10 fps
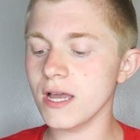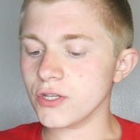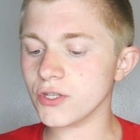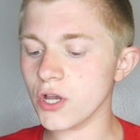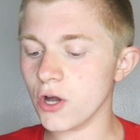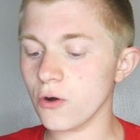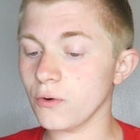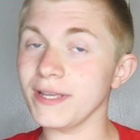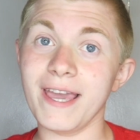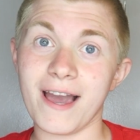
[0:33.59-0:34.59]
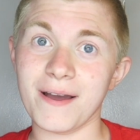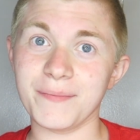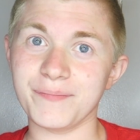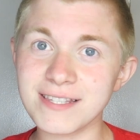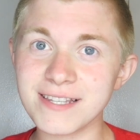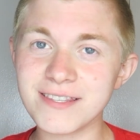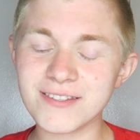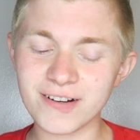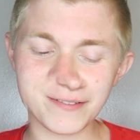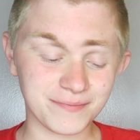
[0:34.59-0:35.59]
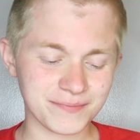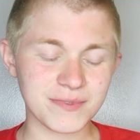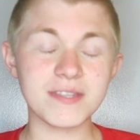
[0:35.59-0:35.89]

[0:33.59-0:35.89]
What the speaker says: So yeah, let's get started.